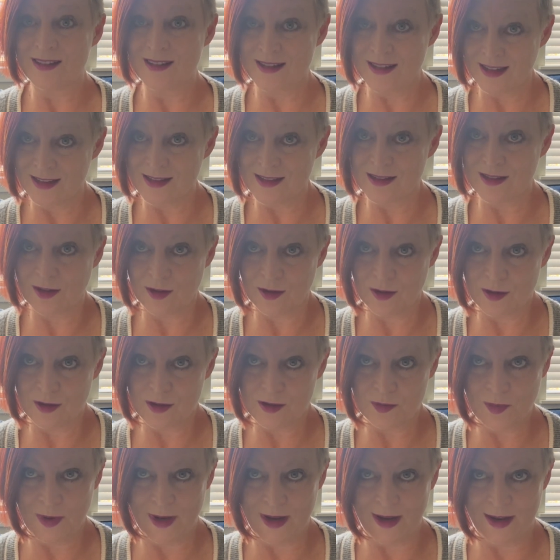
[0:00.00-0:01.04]

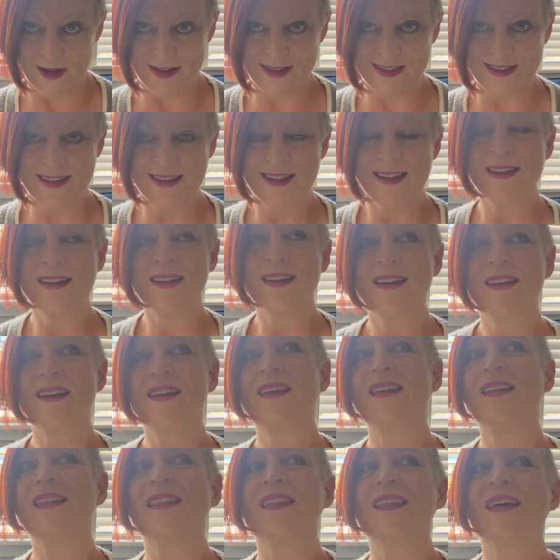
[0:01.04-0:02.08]
discouragement.
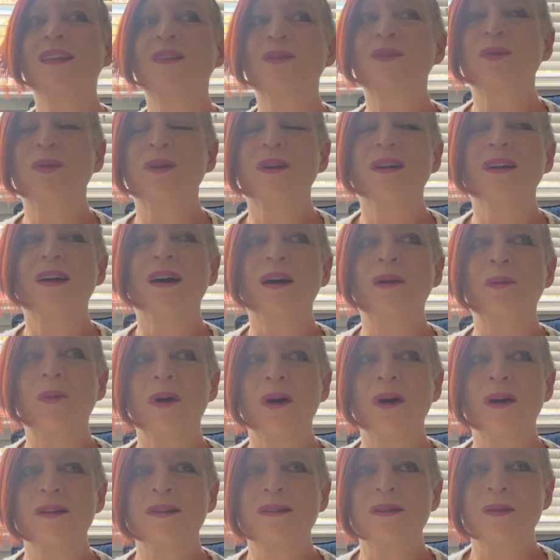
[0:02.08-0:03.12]
That's what I
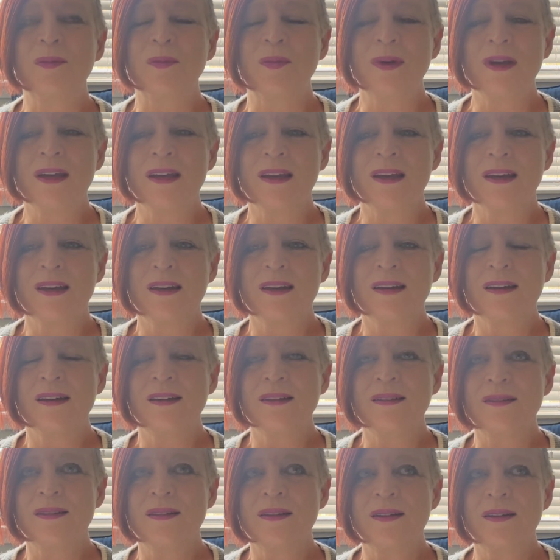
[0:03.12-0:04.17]
want to be.
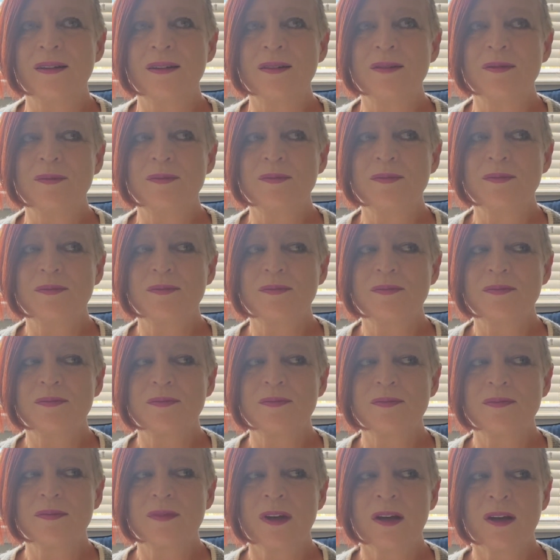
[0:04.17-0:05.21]
And
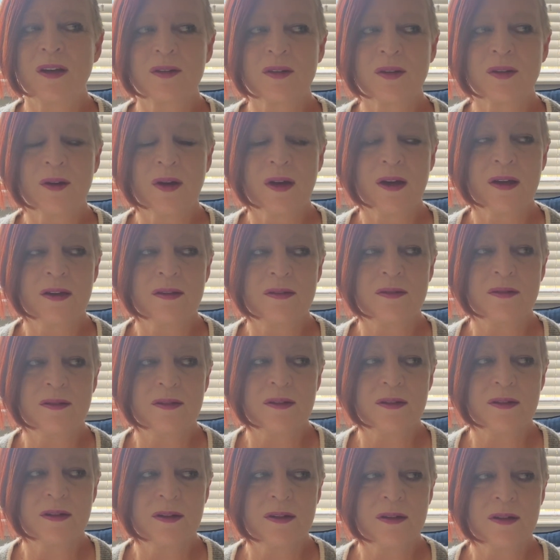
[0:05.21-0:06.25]
I also had,
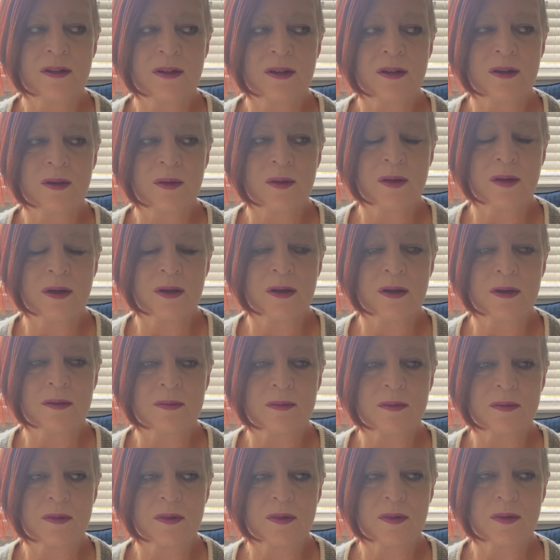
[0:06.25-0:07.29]
you know,
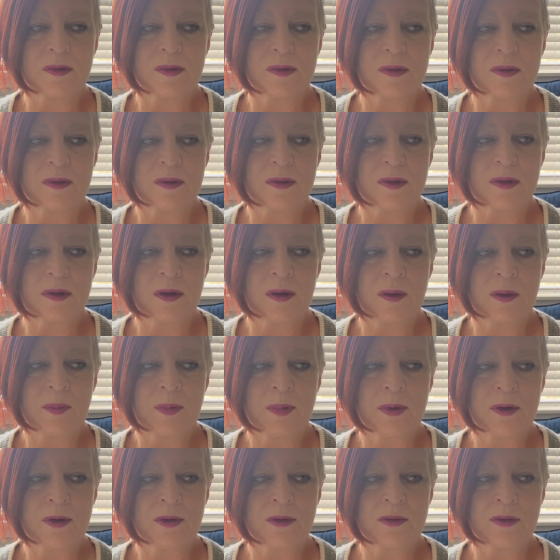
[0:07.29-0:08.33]
a
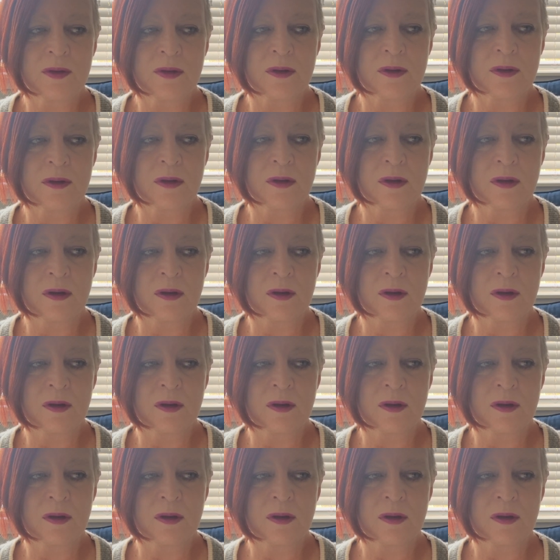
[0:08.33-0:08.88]
person